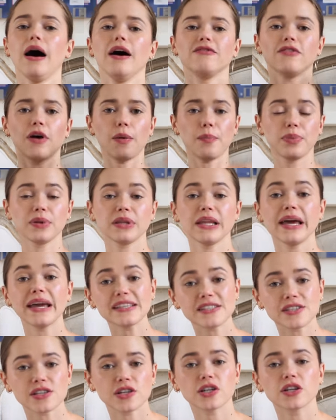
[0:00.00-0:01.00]
Of
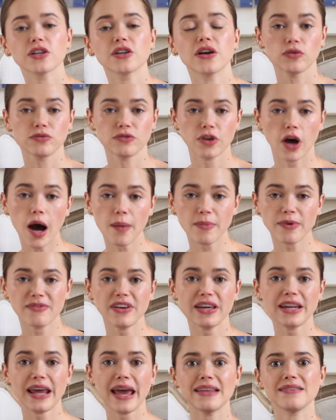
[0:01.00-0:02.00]
blazer on top of
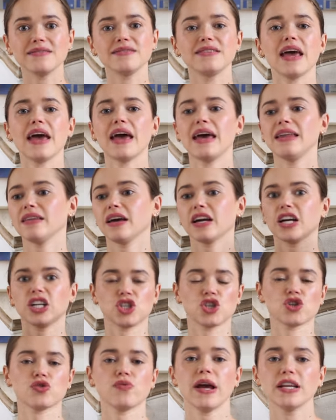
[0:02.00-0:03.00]
it, and then like a
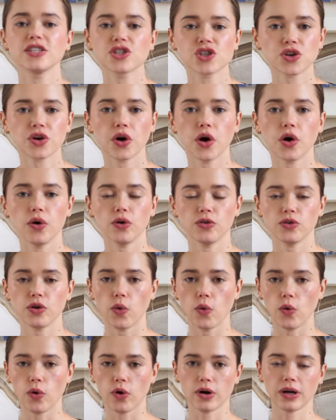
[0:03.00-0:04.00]
trench coat
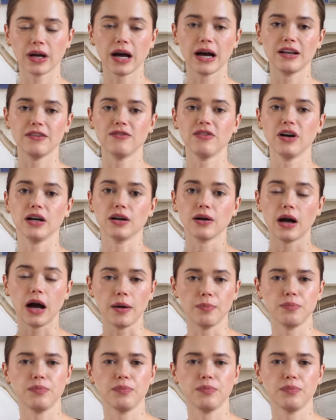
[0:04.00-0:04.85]
or kind of a, a